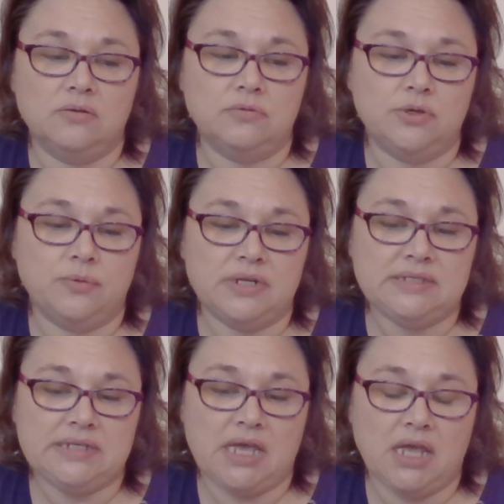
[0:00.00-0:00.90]
what do I want to
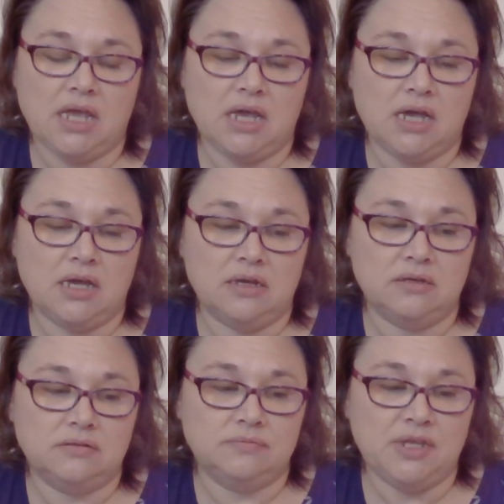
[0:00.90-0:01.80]
say,
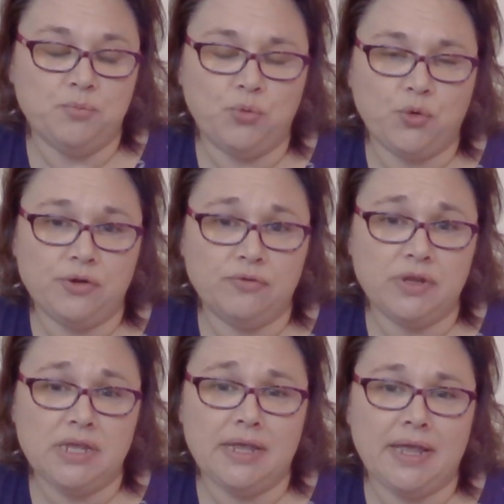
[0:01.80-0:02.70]

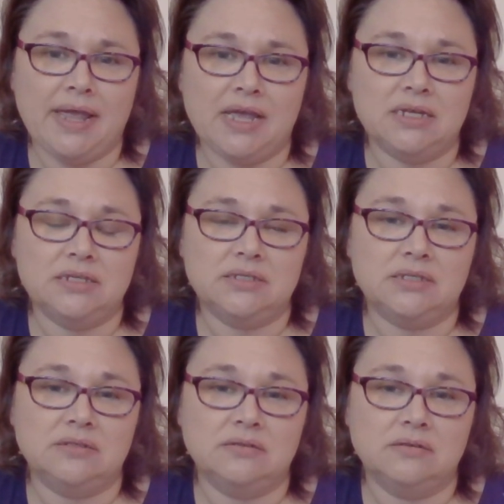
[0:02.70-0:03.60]
embroidery and
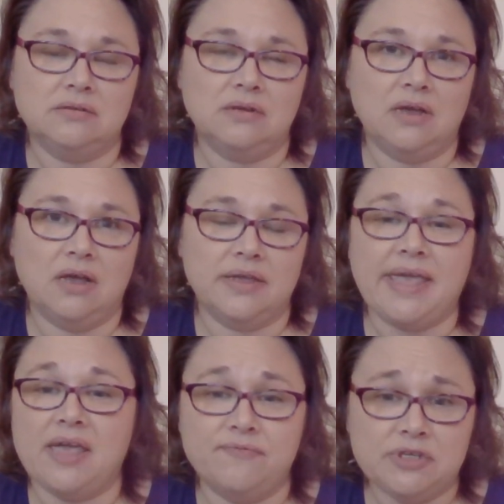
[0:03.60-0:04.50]

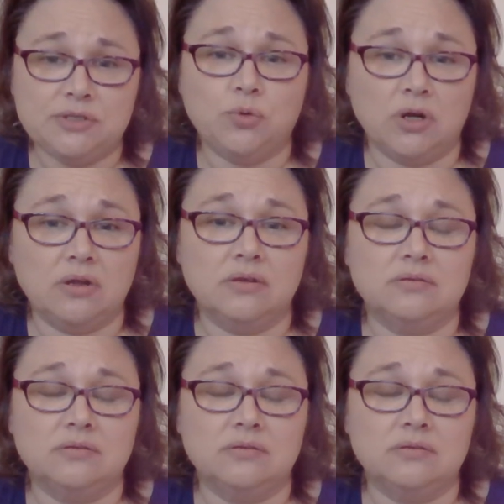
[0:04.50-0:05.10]
canvas work.